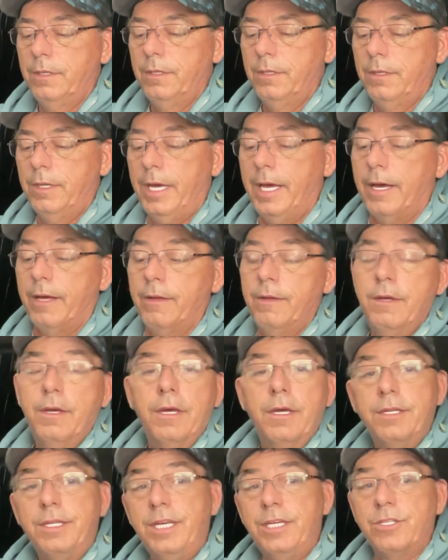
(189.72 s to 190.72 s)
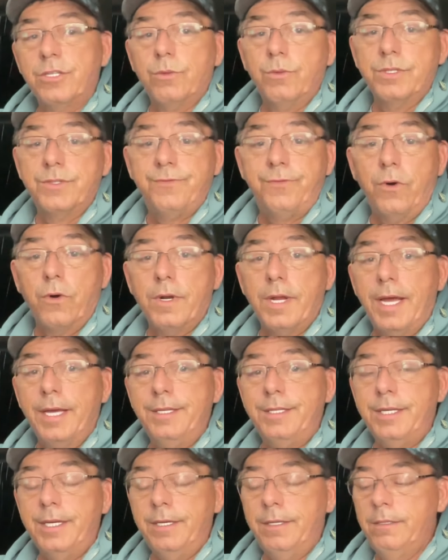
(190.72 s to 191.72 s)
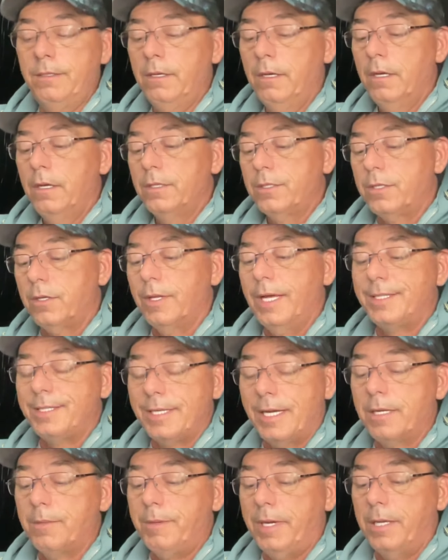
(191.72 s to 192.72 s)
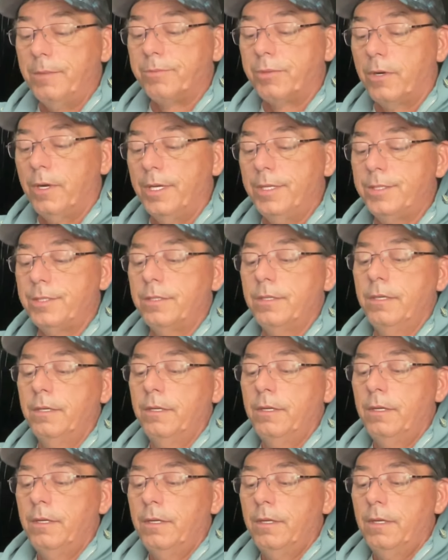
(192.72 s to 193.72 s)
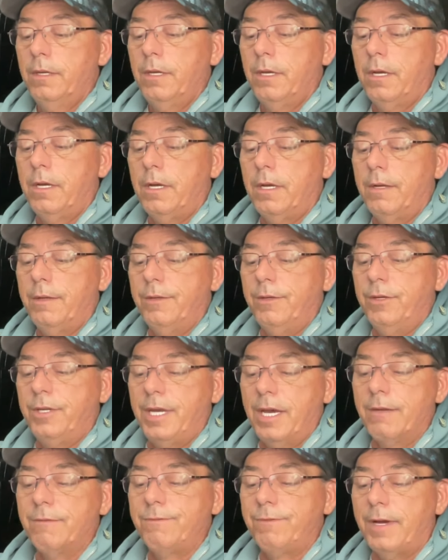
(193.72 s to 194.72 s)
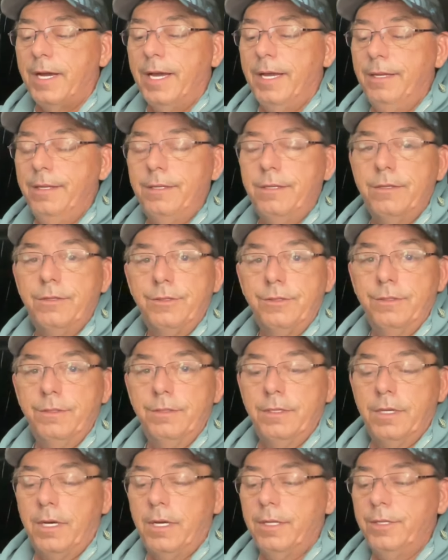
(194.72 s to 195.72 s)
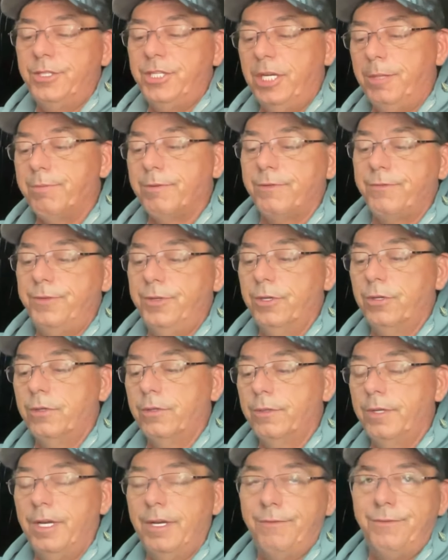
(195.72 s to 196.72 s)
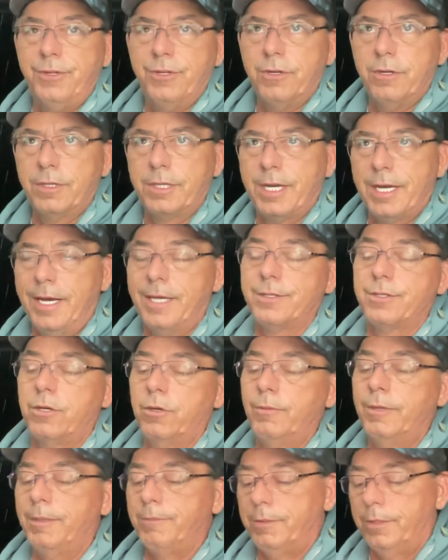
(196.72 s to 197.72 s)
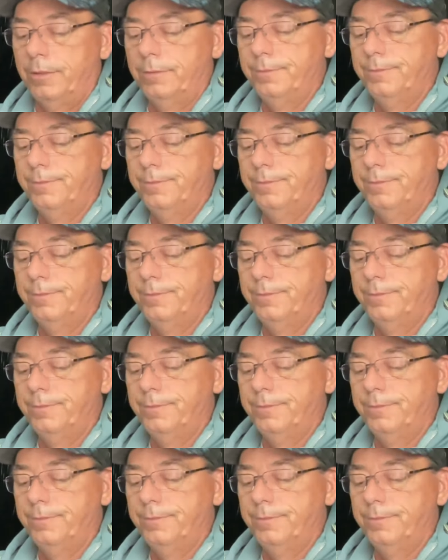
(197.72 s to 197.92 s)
Yeah, diesel was $4.19, so that's not a bad price. You can find cheaper fuel if you're a Costco member.